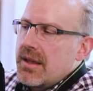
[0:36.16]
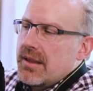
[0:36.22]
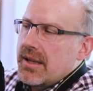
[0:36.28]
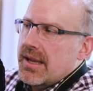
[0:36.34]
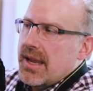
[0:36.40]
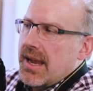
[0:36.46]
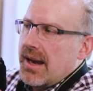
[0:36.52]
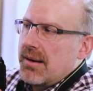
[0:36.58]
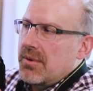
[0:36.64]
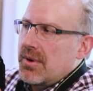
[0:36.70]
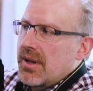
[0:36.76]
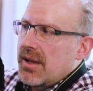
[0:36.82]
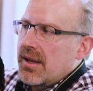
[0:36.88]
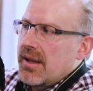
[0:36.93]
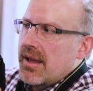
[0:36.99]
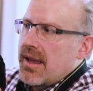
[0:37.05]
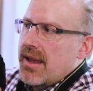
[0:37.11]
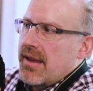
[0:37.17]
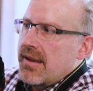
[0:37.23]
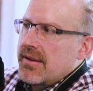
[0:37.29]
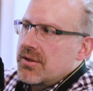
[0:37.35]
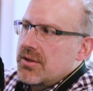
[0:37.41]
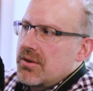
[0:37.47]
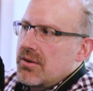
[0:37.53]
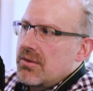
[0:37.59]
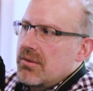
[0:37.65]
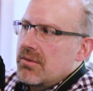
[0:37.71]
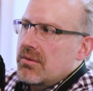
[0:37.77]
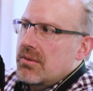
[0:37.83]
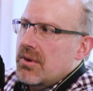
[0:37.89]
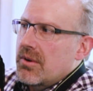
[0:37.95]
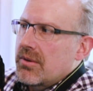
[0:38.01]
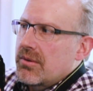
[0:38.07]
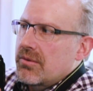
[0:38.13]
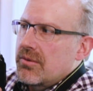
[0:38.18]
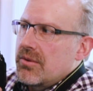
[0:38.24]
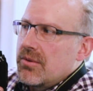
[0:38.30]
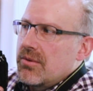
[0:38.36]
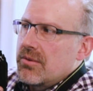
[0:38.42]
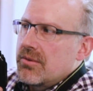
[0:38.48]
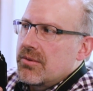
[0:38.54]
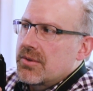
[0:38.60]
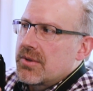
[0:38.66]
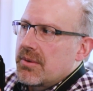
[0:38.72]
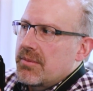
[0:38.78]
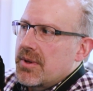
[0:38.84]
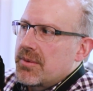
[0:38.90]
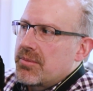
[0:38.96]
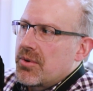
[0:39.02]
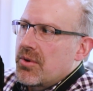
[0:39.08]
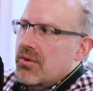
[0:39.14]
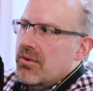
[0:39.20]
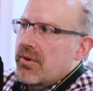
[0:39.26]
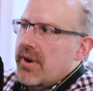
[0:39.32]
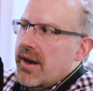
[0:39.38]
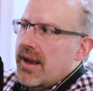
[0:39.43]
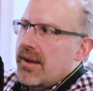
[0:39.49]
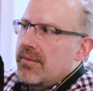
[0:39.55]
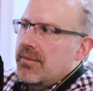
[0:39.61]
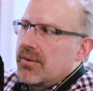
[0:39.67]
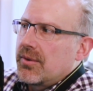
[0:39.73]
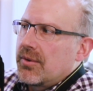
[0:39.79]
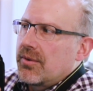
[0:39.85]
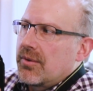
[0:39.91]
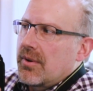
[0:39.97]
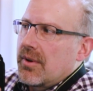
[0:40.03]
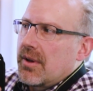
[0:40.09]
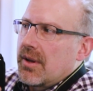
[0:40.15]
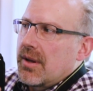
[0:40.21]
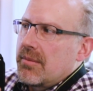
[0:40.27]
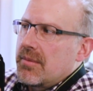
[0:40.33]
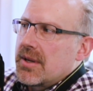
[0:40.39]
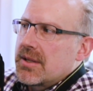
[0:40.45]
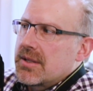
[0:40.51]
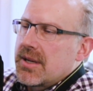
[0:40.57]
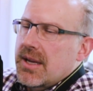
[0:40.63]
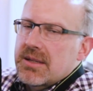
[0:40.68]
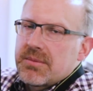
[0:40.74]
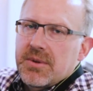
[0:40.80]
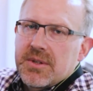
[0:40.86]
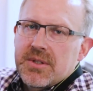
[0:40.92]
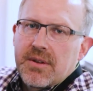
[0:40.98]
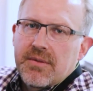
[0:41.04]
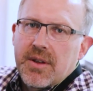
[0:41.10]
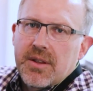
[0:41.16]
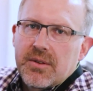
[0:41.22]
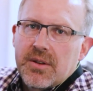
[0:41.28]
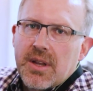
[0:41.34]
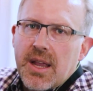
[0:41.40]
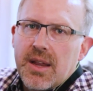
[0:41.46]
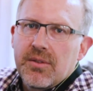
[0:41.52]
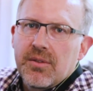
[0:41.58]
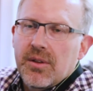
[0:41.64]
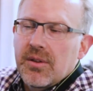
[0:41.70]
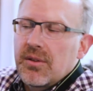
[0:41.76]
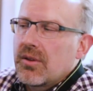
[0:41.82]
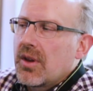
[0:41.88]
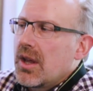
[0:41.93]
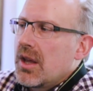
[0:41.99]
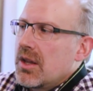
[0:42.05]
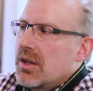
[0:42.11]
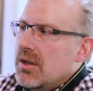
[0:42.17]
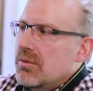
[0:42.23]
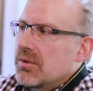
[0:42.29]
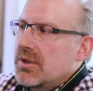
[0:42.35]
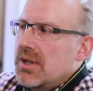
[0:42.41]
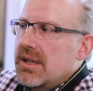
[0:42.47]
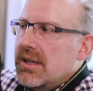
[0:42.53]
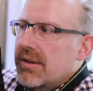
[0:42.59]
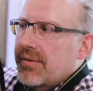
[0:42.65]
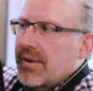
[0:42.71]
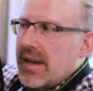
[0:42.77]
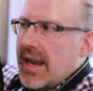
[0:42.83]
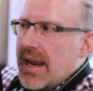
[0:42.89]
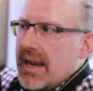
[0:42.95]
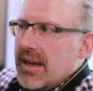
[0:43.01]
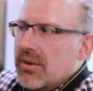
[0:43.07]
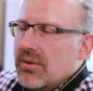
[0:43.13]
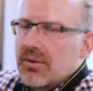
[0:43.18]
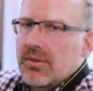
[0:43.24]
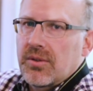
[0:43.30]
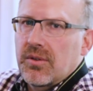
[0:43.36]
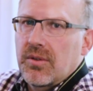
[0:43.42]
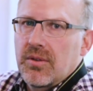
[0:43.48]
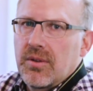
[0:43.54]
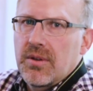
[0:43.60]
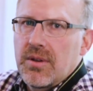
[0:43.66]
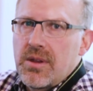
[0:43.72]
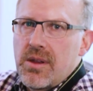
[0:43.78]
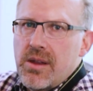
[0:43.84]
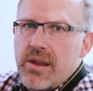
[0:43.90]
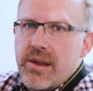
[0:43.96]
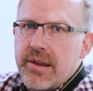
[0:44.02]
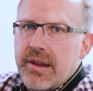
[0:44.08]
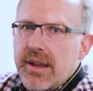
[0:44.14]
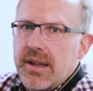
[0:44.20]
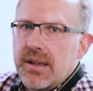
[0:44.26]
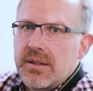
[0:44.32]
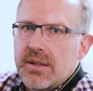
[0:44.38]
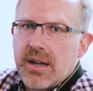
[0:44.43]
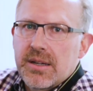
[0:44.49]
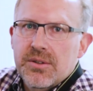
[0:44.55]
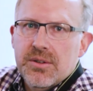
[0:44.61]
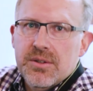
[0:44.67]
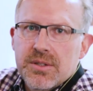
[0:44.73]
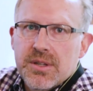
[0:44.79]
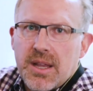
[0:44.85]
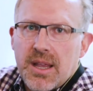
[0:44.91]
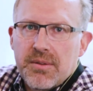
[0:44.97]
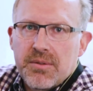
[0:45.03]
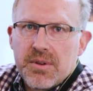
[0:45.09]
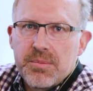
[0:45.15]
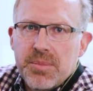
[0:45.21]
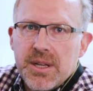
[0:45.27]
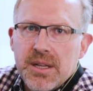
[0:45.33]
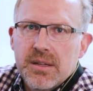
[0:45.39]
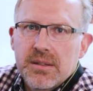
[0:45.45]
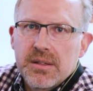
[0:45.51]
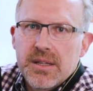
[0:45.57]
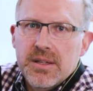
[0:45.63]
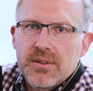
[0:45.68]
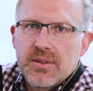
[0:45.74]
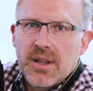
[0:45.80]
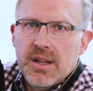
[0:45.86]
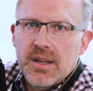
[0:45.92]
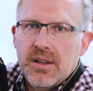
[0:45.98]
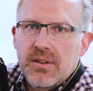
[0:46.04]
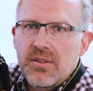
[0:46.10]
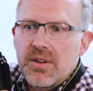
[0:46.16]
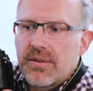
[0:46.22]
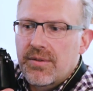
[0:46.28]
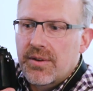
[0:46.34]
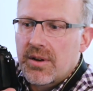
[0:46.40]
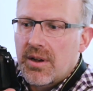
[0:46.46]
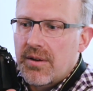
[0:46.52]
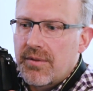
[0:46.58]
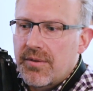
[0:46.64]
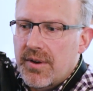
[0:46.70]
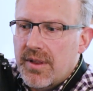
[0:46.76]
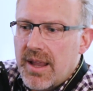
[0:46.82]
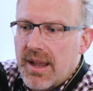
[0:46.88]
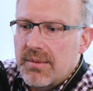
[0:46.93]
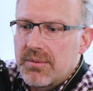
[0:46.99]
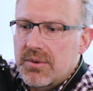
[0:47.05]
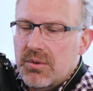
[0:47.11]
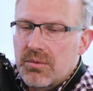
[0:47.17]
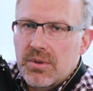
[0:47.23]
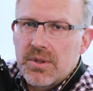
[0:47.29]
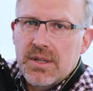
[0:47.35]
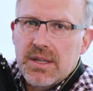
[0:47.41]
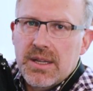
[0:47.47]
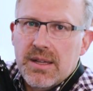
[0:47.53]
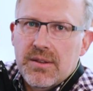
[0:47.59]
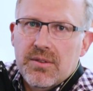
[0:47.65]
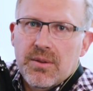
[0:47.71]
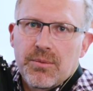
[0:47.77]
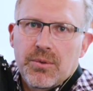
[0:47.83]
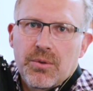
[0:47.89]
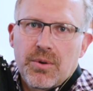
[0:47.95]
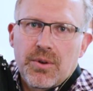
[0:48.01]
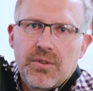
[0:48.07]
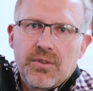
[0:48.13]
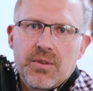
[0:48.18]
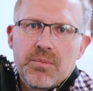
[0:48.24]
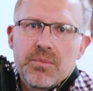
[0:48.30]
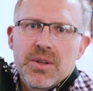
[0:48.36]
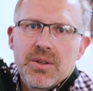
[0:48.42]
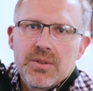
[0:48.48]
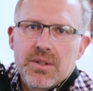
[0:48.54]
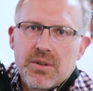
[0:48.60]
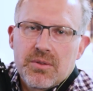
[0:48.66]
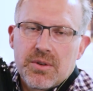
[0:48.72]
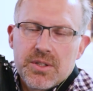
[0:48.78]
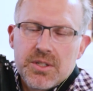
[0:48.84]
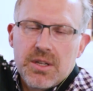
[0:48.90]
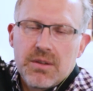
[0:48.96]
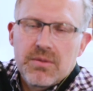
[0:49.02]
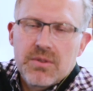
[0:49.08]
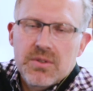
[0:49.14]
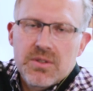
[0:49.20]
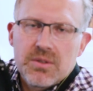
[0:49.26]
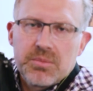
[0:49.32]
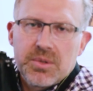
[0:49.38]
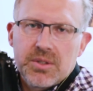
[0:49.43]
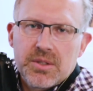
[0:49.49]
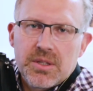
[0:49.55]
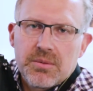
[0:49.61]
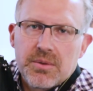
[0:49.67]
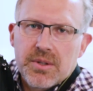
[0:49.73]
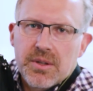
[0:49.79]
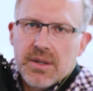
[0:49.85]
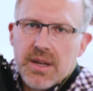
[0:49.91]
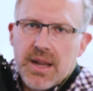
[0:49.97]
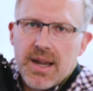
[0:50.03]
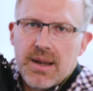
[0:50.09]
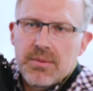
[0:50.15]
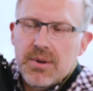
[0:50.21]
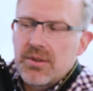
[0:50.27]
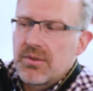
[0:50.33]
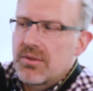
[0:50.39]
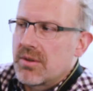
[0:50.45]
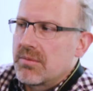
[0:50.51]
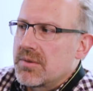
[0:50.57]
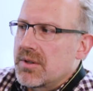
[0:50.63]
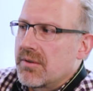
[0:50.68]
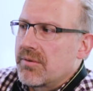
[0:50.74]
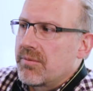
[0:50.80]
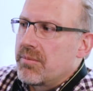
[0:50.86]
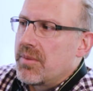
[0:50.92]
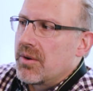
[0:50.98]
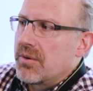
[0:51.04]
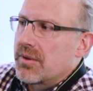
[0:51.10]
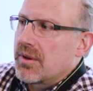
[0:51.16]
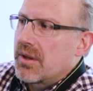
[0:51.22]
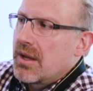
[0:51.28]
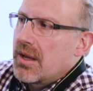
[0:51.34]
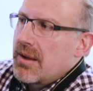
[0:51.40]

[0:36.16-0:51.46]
The camera, as you go through some of the programs, assessments of other cases, you will see different angles. And doctors have repeatedly said it's difficult for them to really get some sort of stability or achieve stability with their camera in terms of both